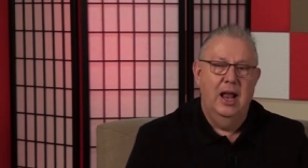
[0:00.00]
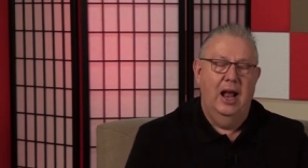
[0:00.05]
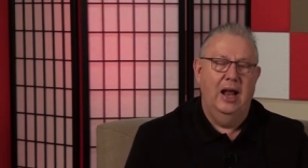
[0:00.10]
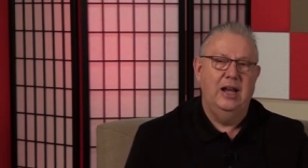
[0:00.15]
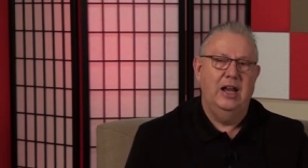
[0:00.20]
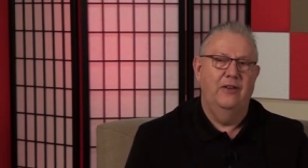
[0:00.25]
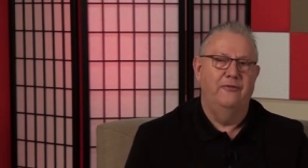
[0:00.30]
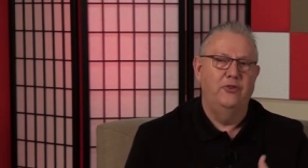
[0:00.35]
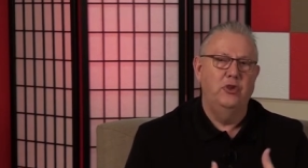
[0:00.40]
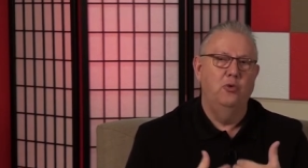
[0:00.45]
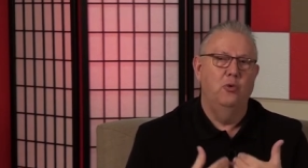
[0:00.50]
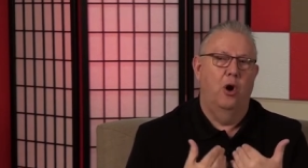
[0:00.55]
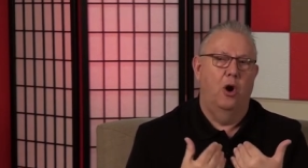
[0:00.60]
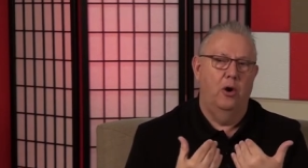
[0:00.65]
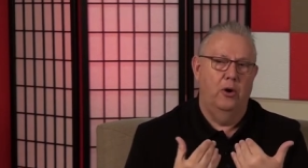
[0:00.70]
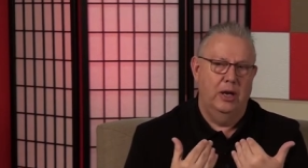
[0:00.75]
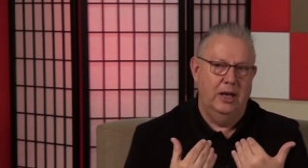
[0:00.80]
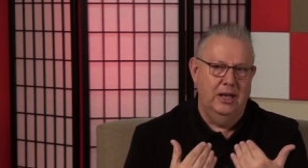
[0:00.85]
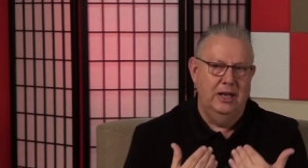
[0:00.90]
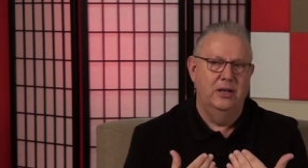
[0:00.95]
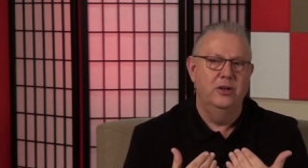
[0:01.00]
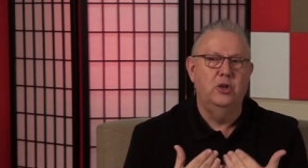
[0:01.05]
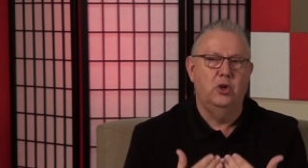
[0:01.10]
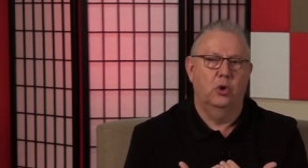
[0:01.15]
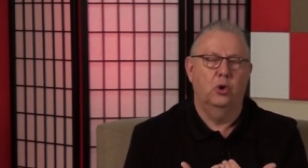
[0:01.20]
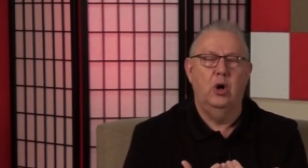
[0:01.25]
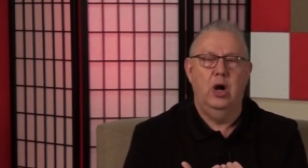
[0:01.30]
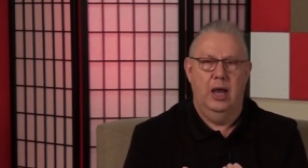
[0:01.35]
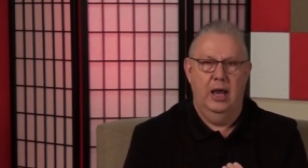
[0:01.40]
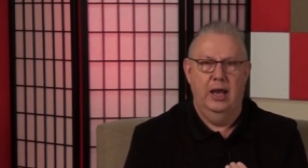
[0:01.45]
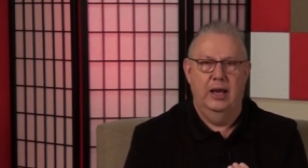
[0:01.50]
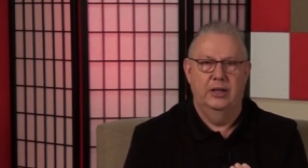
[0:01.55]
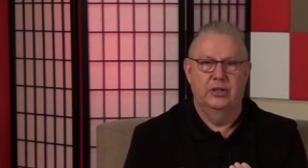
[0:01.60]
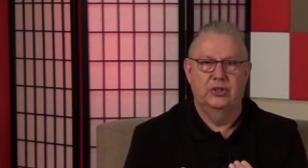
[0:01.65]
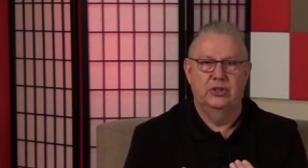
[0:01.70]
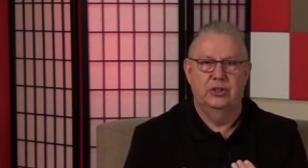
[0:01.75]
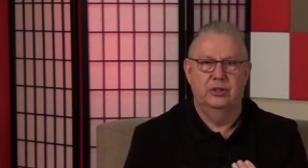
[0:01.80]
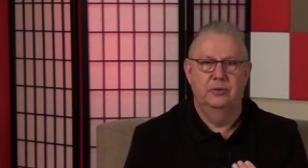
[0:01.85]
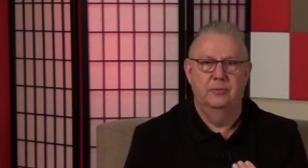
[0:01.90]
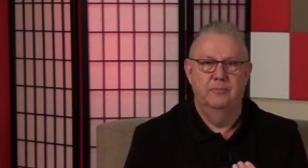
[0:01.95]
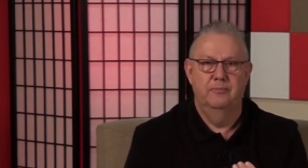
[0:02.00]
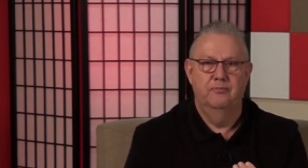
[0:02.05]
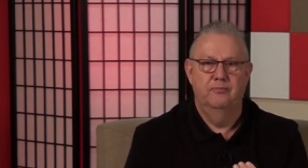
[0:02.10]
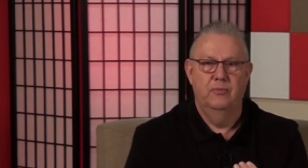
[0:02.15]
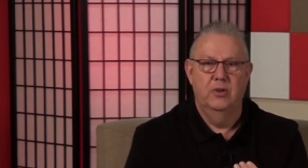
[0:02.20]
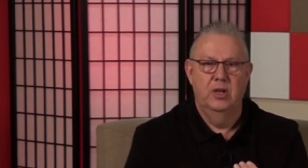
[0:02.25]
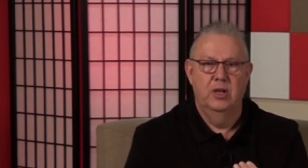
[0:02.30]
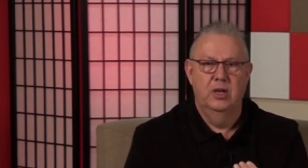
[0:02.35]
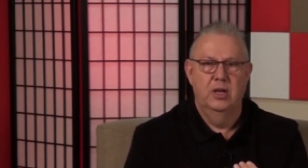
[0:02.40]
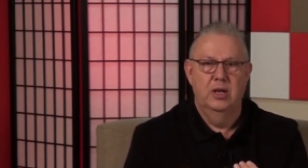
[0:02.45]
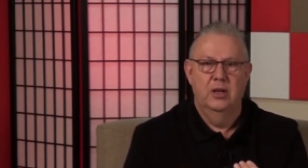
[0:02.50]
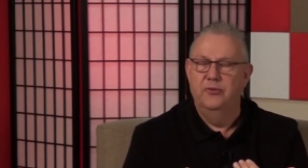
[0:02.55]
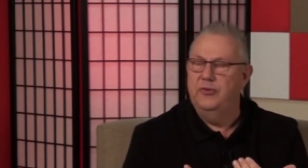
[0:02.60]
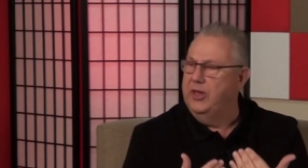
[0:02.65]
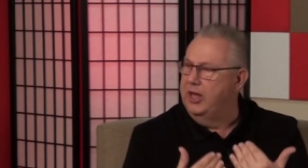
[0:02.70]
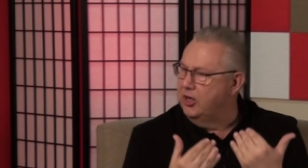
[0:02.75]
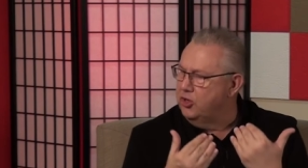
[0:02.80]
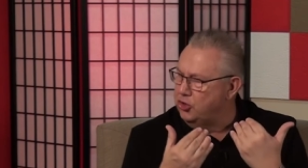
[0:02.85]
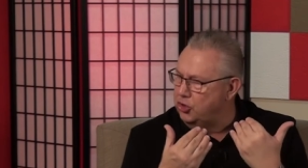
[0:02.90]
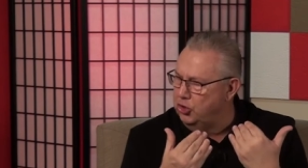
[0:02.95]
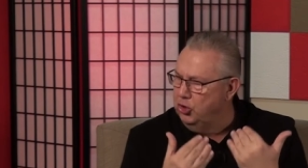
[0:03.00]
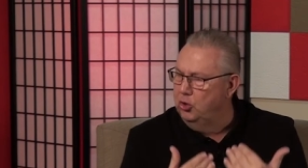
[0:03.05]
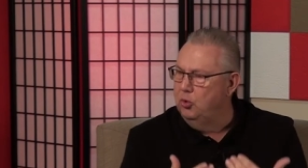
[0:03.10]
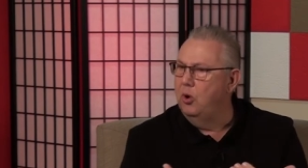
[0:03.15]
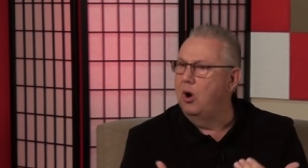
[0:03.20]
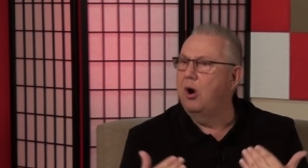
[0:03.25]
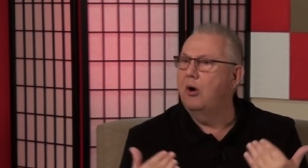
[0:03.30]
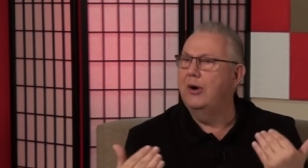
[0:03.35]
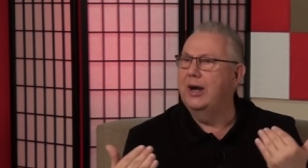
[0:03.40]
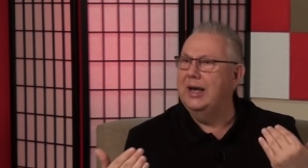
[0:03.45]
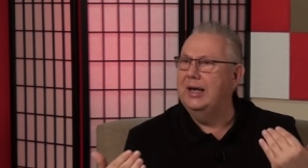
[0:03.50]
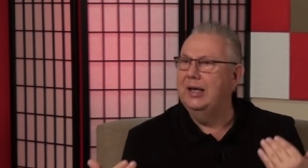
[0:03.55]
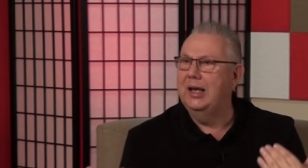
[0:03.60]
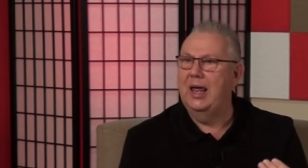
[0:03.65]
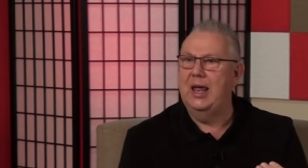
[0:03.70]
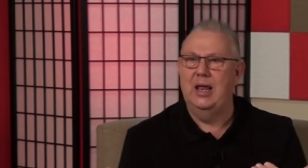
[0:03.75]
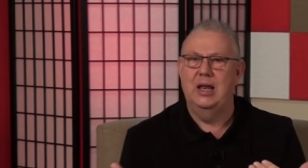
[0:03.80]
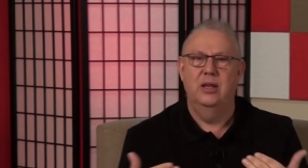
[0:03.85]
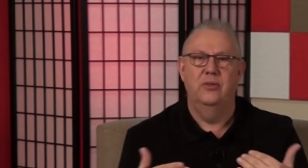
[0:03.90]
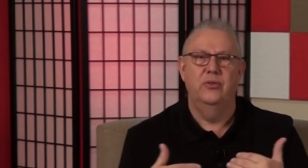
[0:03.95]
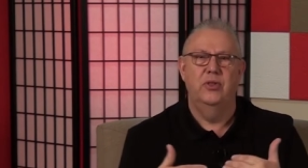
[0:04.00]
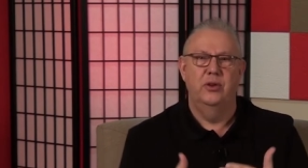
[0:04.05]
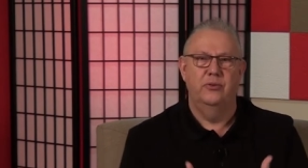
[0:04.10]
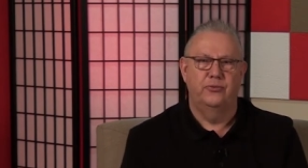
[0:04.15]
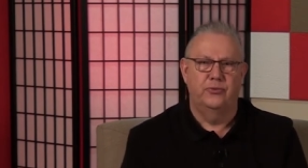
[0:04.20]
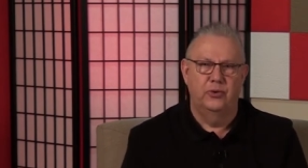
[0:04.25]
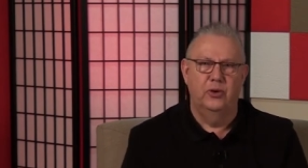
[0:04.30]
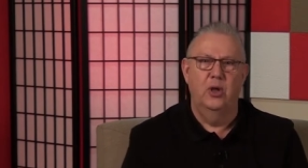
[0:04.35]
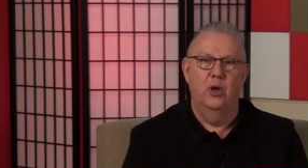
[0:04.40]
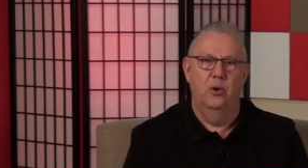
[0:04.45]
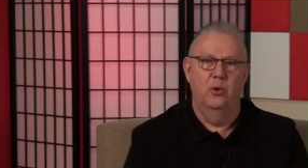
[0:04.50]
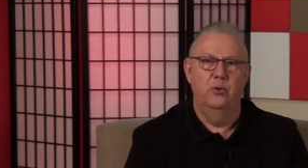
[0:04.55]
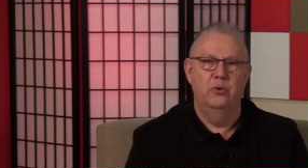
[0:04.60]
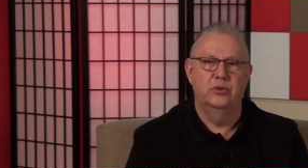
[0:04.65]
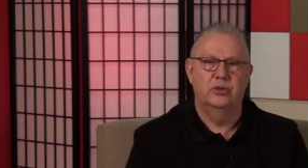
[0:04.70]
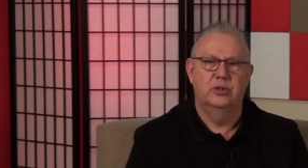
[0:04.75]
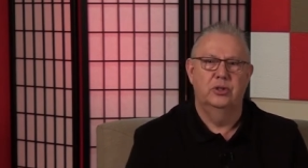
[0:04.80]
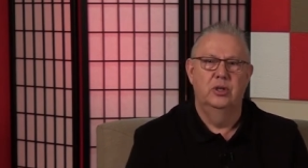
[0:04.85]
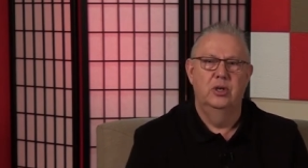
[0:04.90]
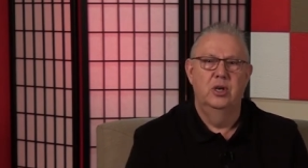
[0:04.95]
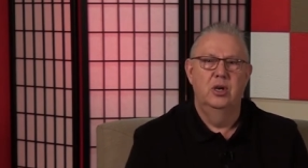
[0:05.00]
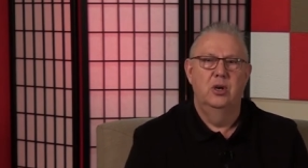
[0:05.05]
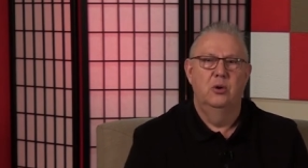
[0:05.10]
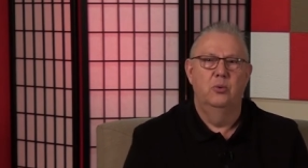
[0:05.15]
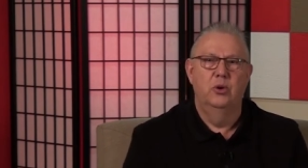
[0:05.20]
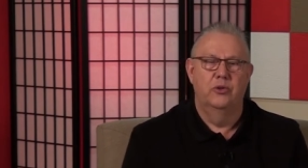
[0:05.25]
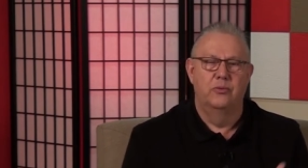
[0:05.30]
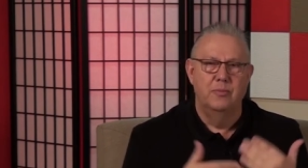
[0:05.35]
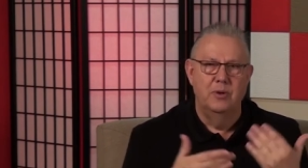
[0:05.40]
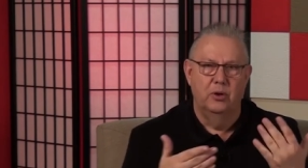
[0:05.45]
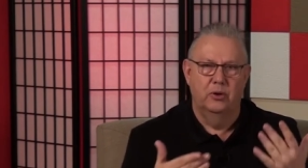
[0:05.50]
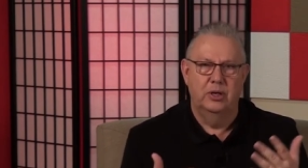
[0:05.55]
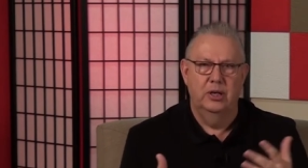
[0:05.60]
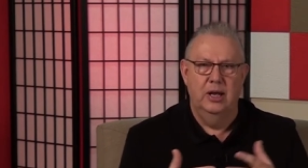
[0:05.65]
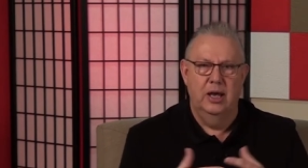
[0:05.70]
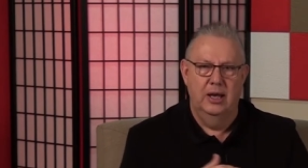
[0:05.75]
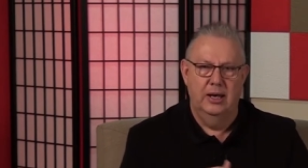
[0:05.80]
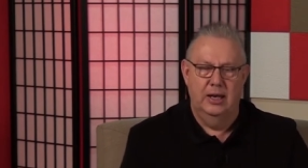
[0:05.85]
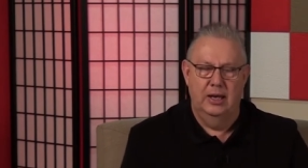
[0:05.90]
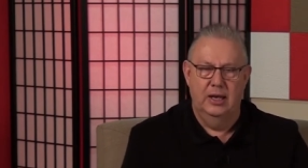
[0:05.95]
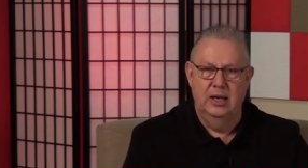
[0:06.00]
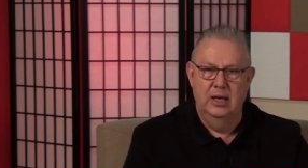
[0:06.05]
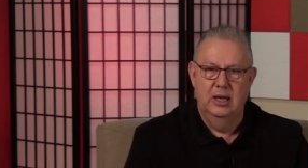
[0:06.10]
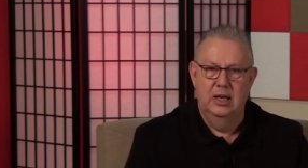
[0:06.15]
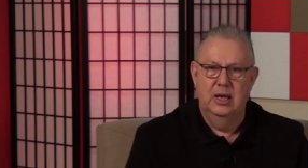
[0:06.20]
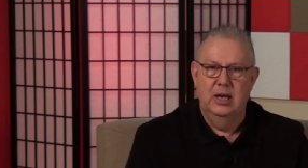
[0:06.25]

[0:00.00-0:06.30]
And if you are in Christ, then you are a land that flows with milk and honey.